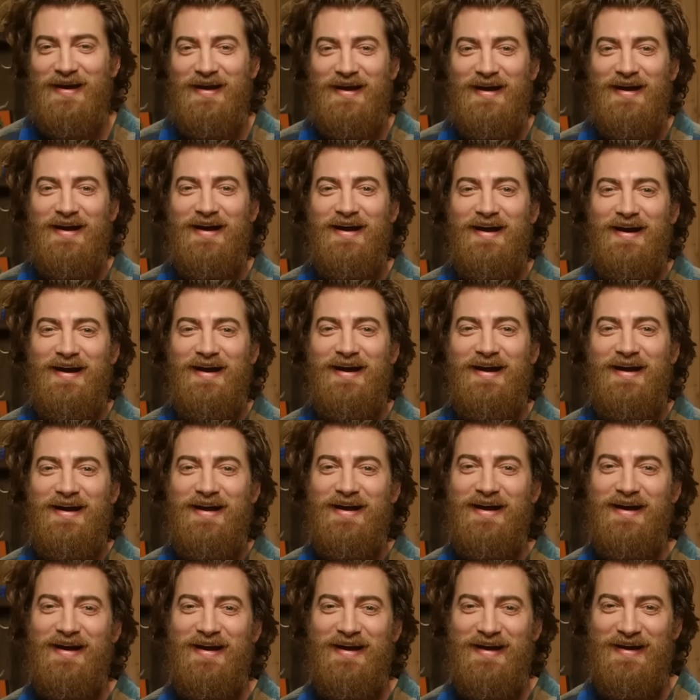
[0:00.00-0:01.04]

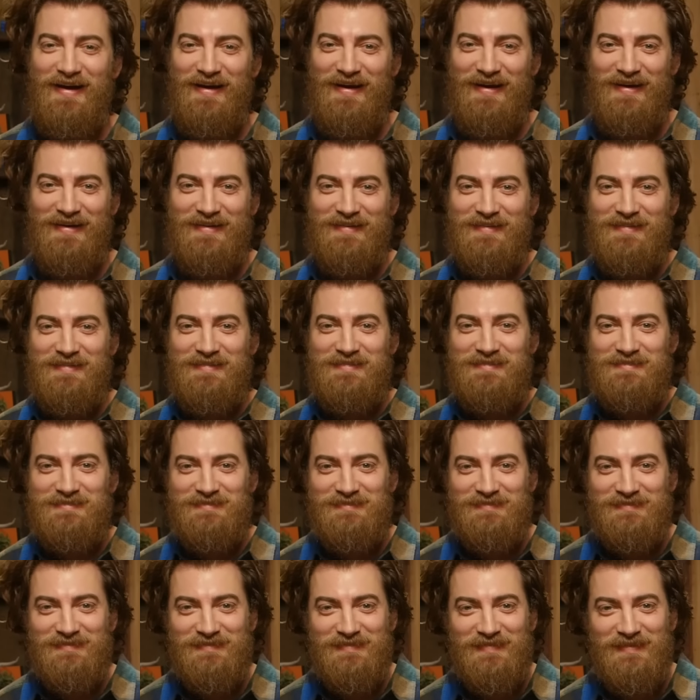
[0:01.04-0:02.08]

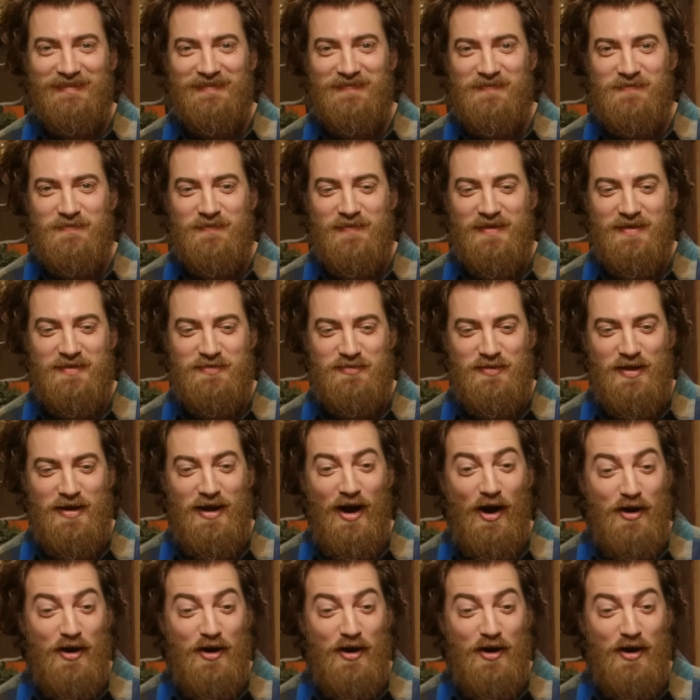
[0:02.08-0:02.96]
This person isn't speaking.